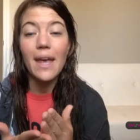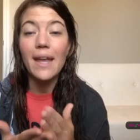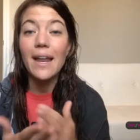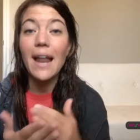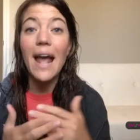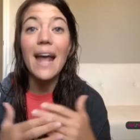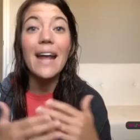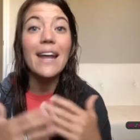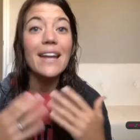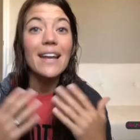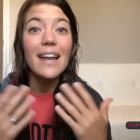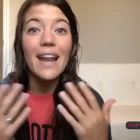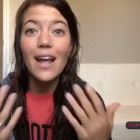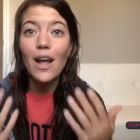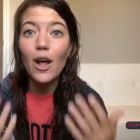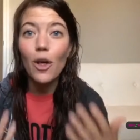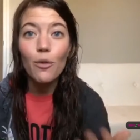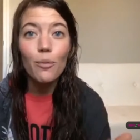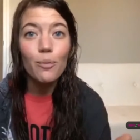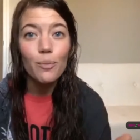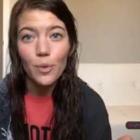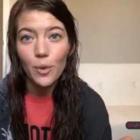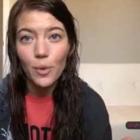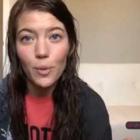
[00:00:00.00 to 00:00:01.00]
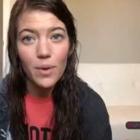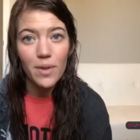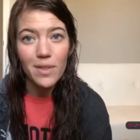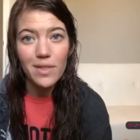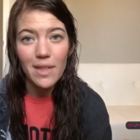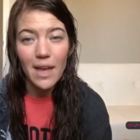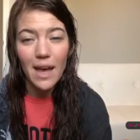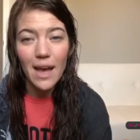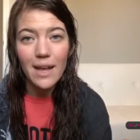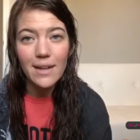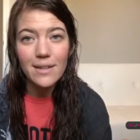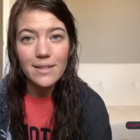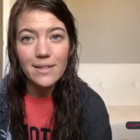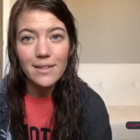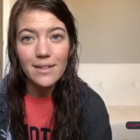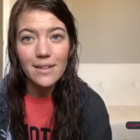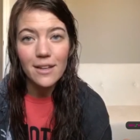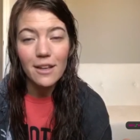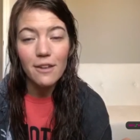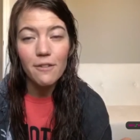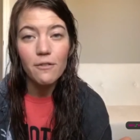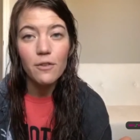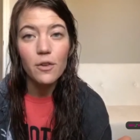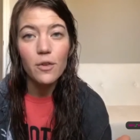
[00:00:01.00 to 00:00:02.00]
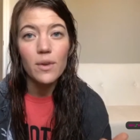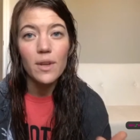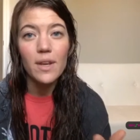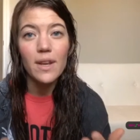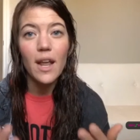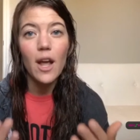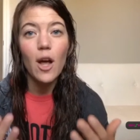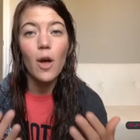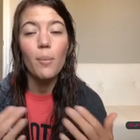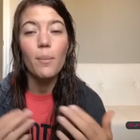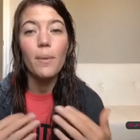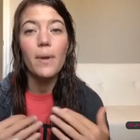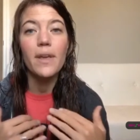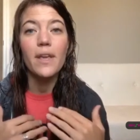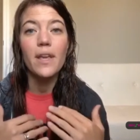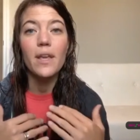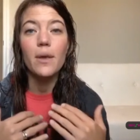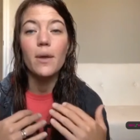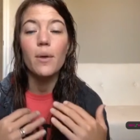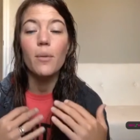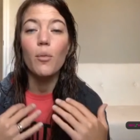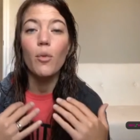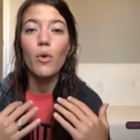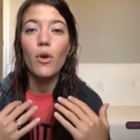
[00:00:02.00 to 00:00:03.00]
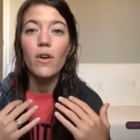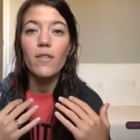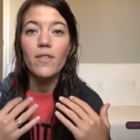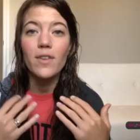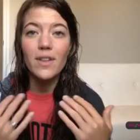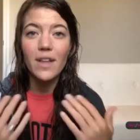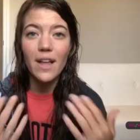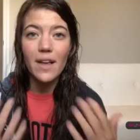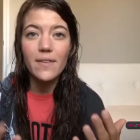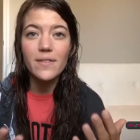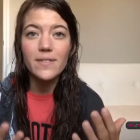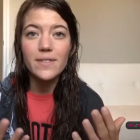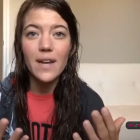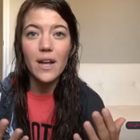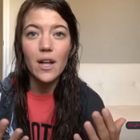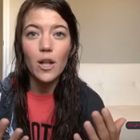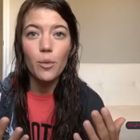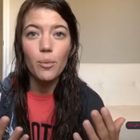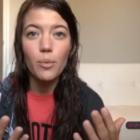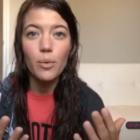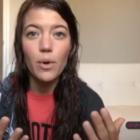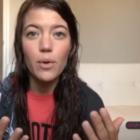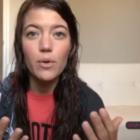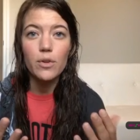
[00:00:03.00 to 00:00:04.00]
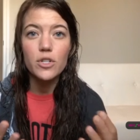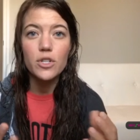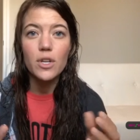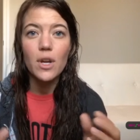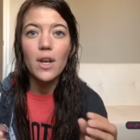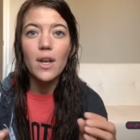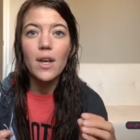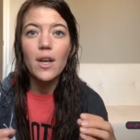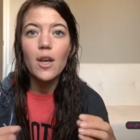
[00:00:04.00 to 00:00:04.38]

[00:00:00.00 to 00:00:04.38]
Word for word: And I can help you with that if you need help making it more of a lifestyle approach,